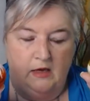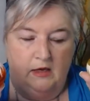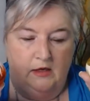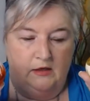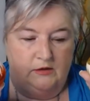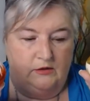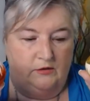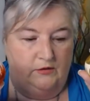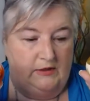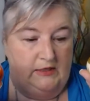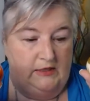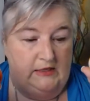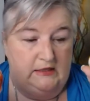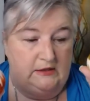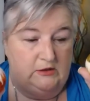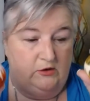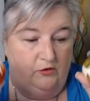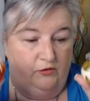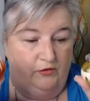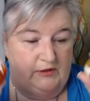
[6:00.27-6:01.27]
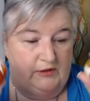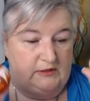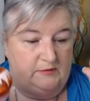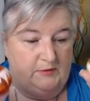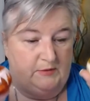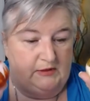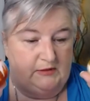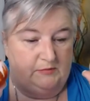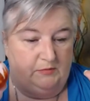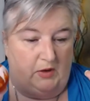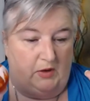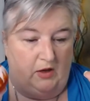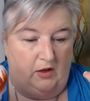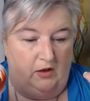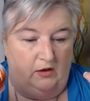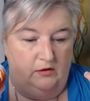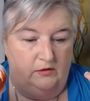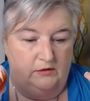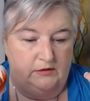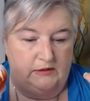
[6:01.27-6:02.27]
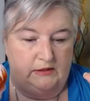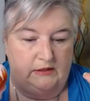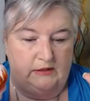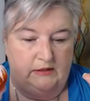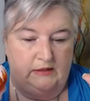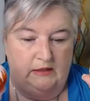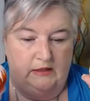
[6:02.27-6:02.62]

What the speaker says: So these Christmas balls,